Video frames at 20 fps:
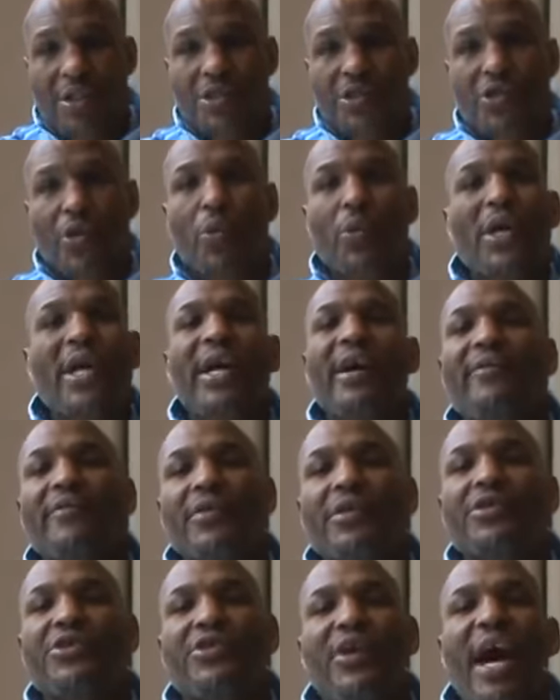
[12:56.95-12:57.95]
So
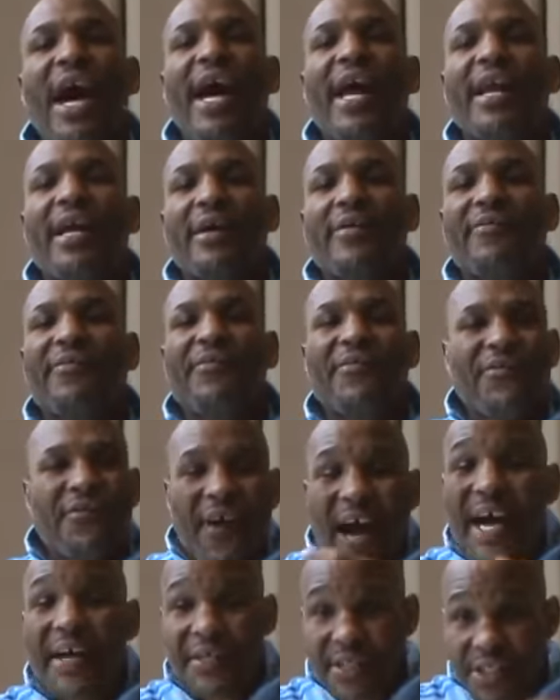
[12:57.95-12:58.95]
whenever you had a
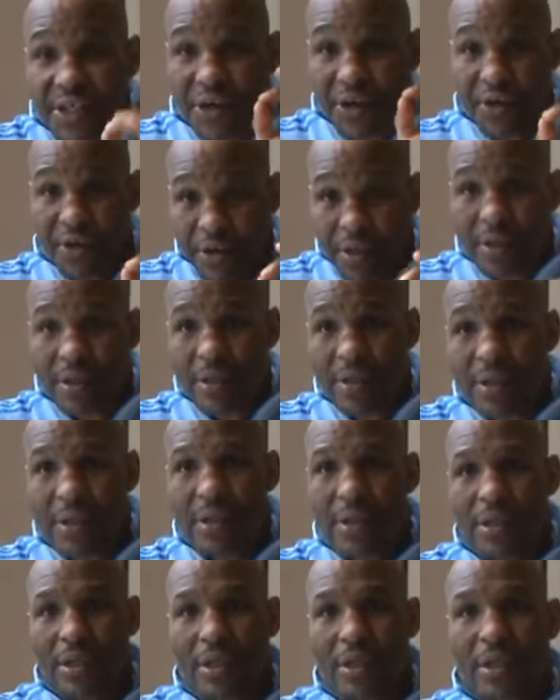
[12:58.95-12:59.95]
fighter
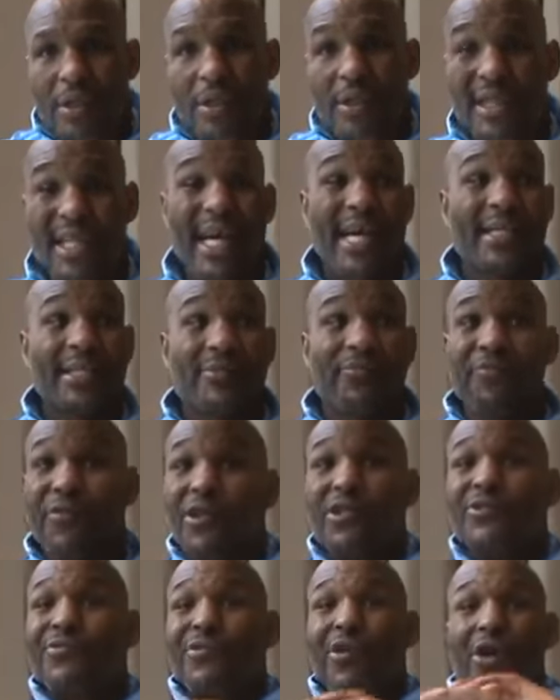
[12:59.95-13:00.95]
that's
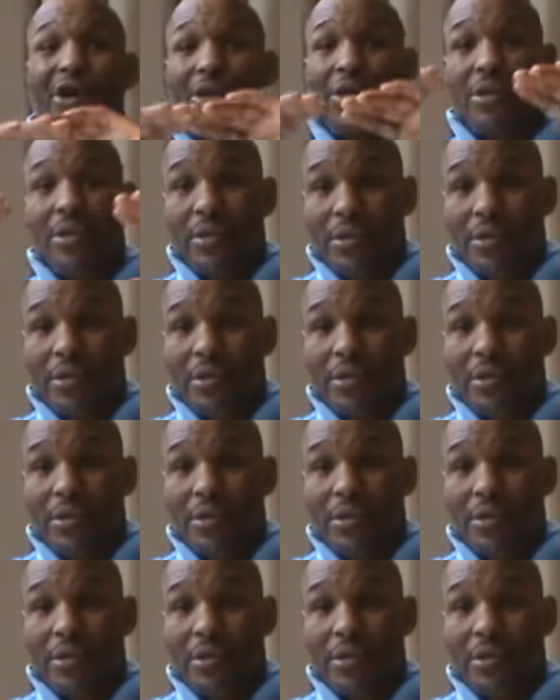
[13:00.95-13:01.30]
first of all